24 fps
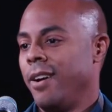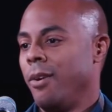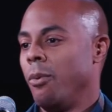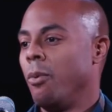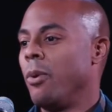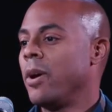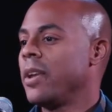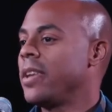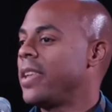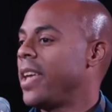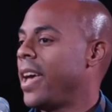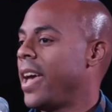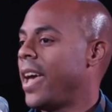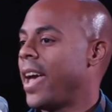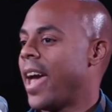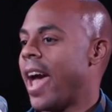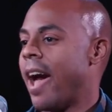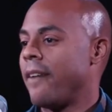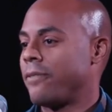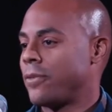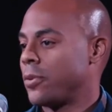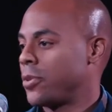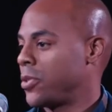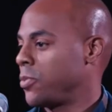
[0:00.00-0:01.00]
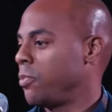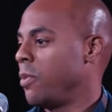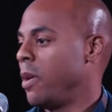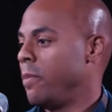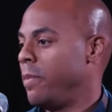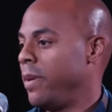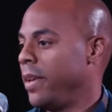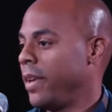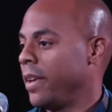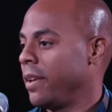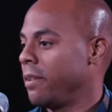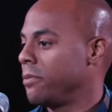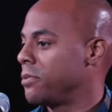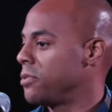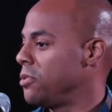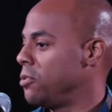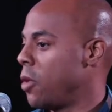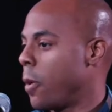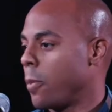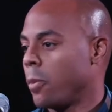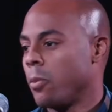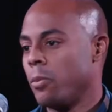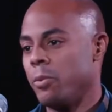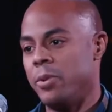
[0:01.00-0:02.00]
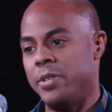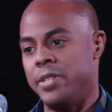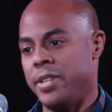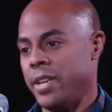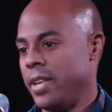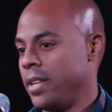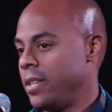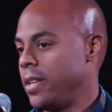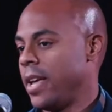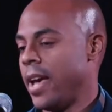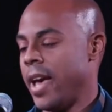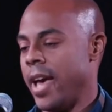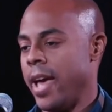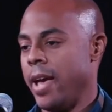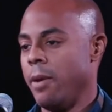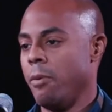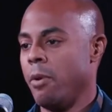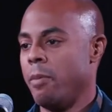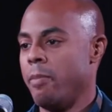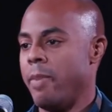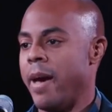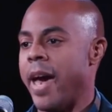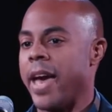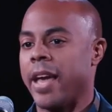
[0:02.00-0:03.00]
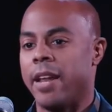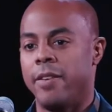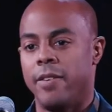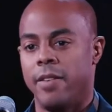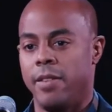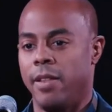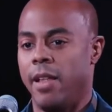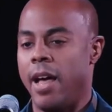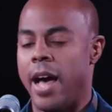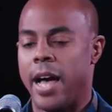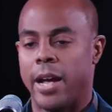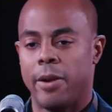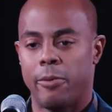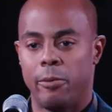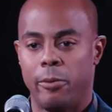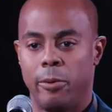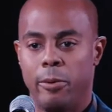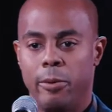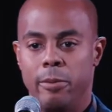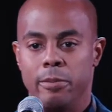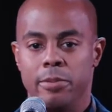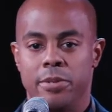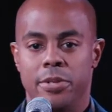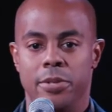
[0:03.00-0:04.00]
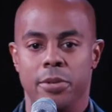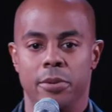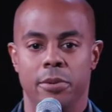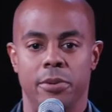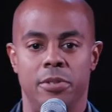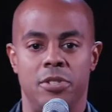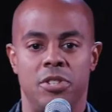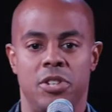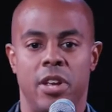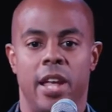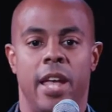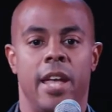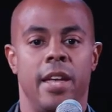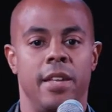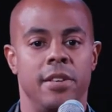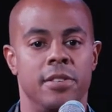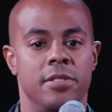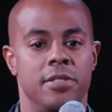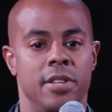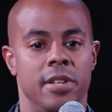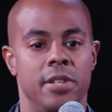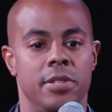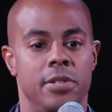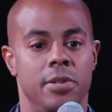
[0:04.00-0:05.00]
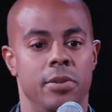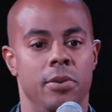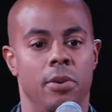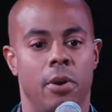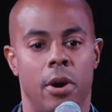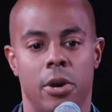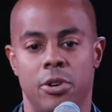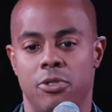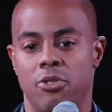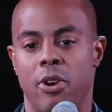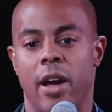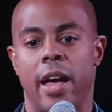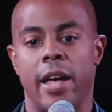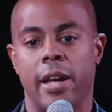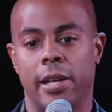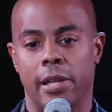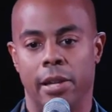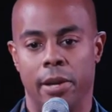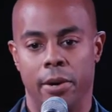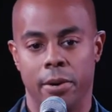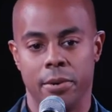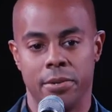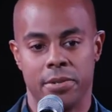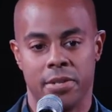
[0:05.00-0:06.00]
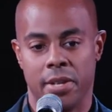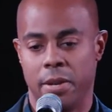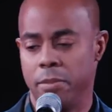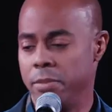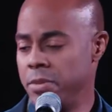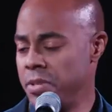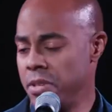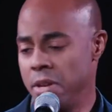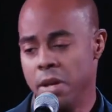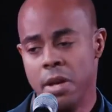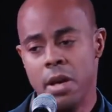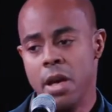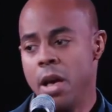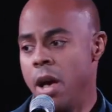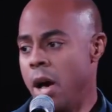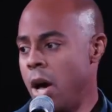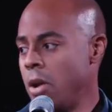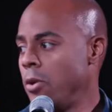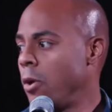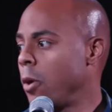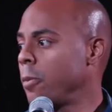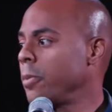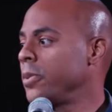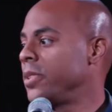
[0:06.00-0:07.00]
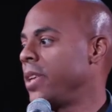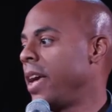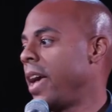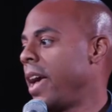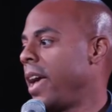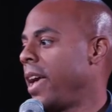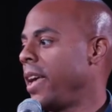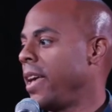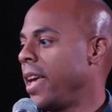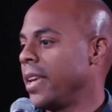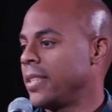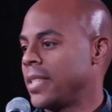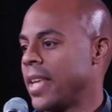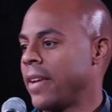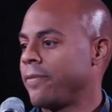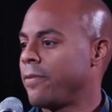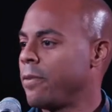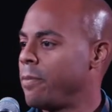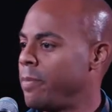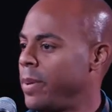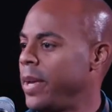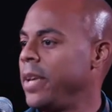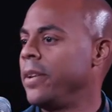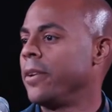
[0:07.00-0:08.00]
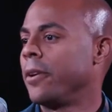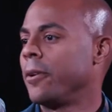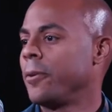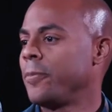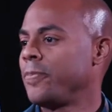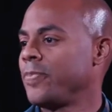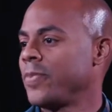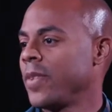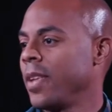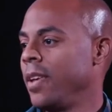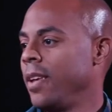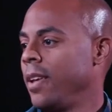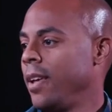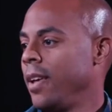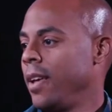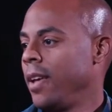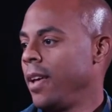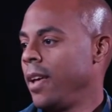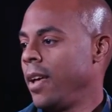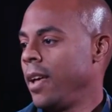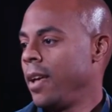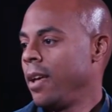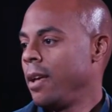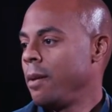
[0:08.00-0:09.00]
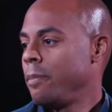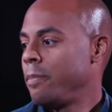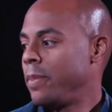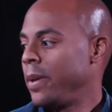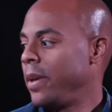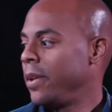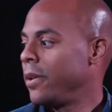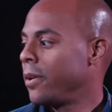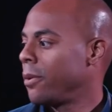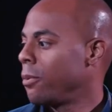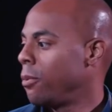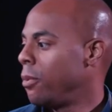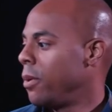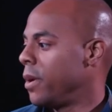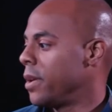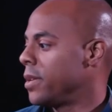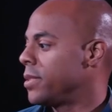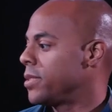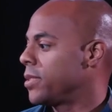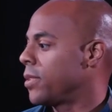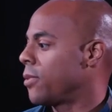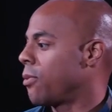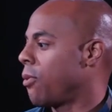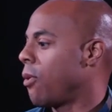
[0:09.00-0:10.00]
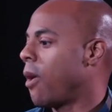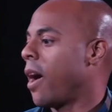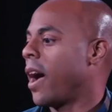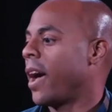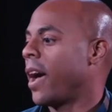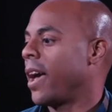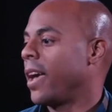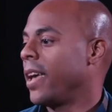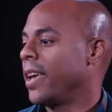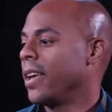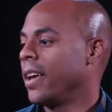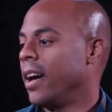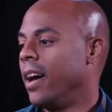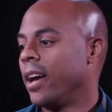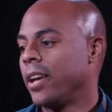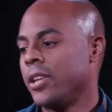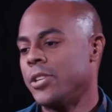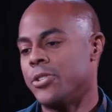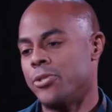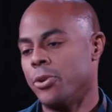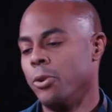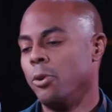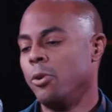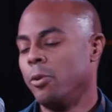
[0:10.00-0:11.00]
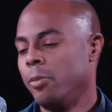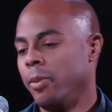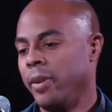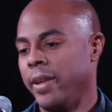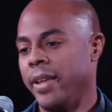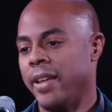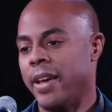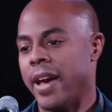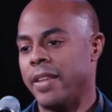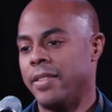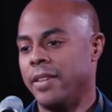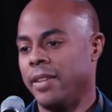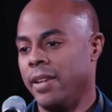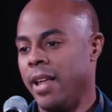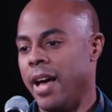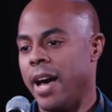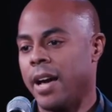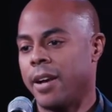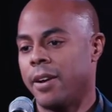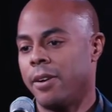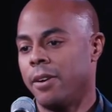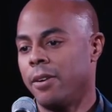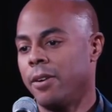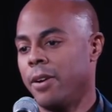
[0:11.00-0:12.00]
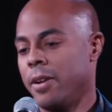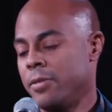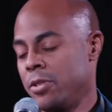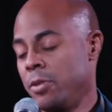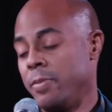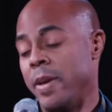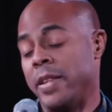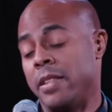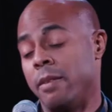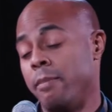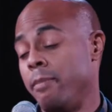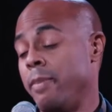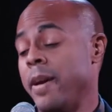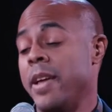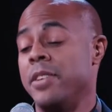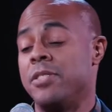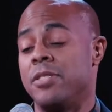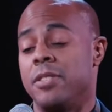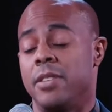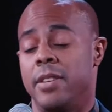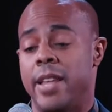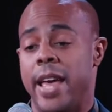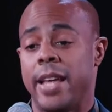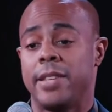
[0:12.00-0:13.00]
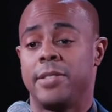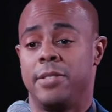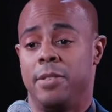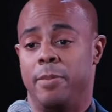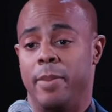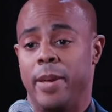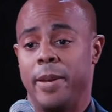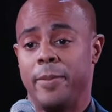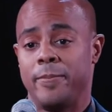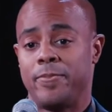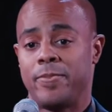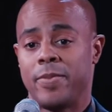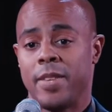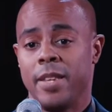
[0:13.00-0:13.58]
One day after swimming, it was normal routine day. Went back into the locker room to change into our dry clothes, and it was a normal day except for Peter. Peter was crying uncontrollably at the locker, excuse me, at the bench next to me.